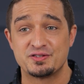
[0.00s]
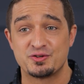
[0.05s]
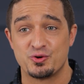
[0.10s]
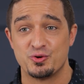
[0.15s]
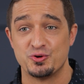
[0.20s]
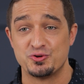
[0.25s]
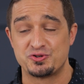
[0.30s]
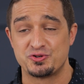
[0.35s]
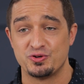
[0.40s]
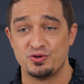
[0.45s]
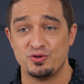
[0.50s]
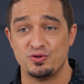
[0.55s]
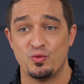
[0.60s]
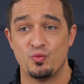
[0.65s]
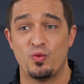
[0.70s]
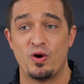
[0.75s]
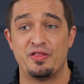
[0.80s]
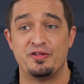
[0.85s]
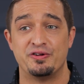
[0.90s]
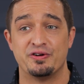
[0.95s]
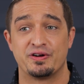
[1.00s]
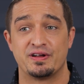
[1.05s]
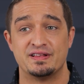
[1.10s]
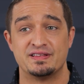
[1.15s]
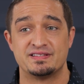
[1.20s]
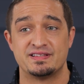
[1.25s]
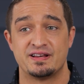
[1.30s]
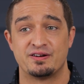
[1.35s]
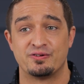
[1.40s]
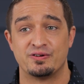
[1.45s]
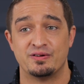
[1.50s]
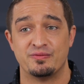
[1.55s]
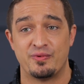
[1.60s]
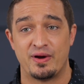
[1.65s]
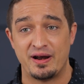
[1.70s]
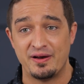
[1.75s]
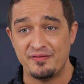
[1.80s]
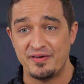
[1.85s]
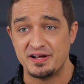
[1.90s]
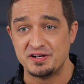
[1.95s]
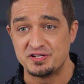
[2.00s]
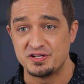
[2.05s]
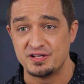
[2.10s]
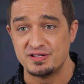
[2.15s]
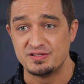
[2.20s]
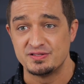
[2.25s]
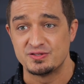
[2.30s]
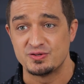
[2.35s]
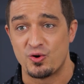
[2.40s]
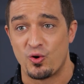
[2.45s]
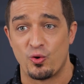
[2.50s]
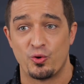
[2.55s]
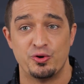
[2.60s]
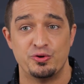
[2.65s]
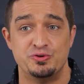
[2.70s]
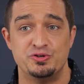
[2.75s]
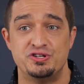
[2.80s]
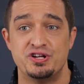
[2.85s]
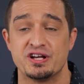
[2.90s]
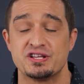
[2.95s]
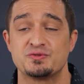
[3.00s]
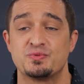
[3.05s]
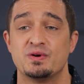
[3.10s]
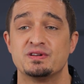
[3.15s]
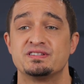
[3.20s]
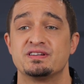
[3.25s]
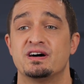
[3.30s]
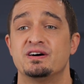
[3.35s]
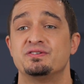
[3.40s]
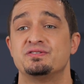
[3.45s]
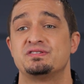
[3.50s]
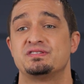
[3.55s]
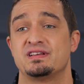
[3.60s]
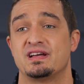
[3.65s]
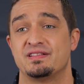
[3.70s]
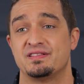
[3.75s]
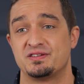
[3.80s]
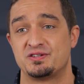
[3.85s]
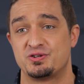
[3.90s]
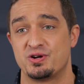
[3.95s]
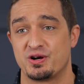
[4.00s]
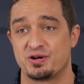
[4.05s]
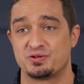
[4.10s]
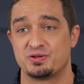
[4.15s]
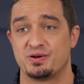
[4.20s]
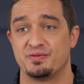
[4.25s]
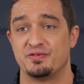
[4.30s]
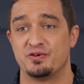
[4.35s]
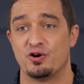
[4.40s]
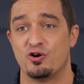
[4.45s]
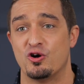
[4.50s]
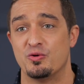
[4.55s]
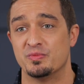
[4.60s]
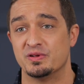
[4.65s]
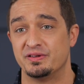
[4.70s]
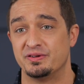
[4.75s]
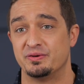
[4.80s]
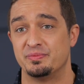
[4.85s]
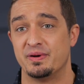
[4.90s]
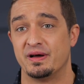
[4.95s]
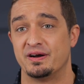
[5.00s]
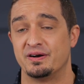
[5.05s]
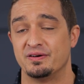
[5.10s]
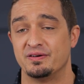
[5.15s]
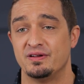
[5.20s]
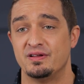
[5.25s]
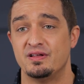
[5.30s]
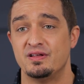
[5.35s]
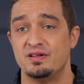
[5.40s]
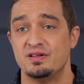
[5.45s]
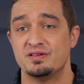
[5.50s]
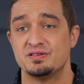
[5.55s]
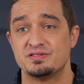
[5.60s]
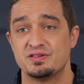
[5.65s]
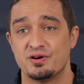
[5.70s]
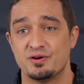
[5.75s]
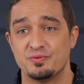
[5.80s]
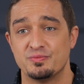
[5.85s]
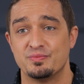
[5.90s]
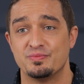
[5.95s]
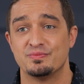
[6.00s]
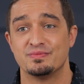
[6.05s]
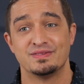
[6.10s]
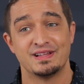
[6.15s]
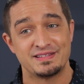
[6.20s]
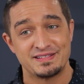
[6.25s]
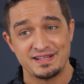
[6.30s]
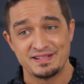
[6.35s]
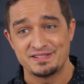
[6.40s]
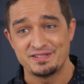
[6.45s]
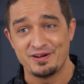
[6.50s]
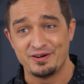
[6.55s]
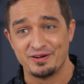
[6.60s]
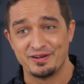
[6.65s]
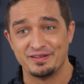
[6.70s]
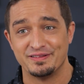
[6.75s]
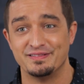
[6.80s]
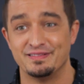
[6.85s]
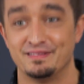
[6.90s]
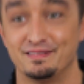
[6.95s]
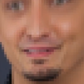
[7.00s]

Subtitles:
is crucial whether you're considering renovations or you just want to understand the structure of your home a little better. So let's get started.